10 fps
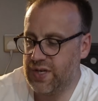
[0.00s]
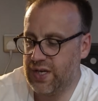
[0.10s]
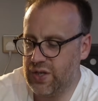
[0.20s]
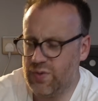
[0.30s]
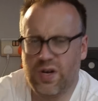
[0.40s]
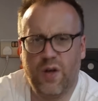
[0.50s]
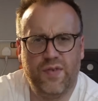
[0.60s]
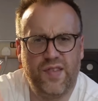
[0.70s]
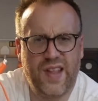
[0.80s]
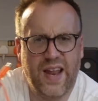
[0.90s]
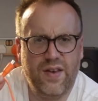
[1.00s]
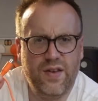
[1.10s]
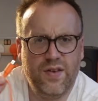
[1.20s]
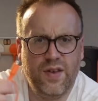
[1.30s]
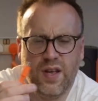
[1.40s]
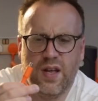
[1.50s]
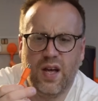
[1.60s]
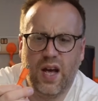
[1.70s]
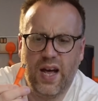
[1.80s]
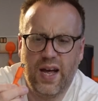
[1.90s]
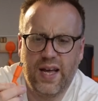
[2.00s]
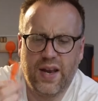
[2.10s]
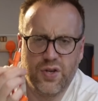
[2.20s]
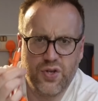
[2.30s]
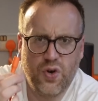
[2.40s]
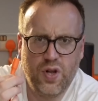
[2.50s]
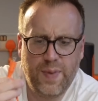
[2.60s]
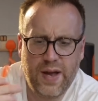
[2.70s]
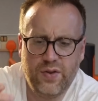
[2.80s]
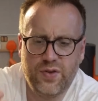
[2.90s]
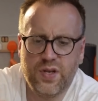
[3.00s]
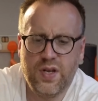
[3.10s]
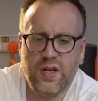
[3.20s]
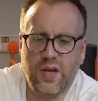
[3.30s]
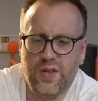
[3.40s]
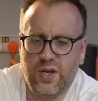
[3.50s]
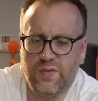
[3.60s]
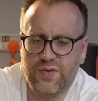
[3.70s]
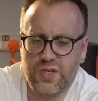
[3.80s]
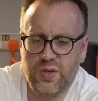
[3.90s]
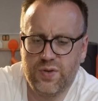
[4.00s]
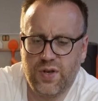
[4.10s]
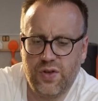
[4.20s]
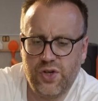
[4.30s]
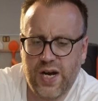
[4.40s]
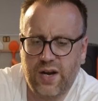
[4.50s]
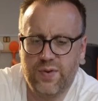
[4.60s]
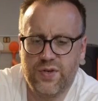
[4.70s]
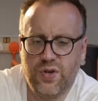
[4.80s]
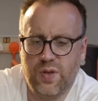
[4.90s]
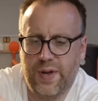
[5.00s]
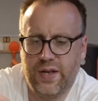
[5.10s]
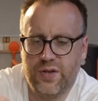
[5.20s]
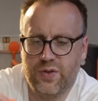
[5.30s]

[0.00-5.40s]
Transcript: So you can use it on standard kind of solar panels, and then you can obviously use it on the Jackery solar panel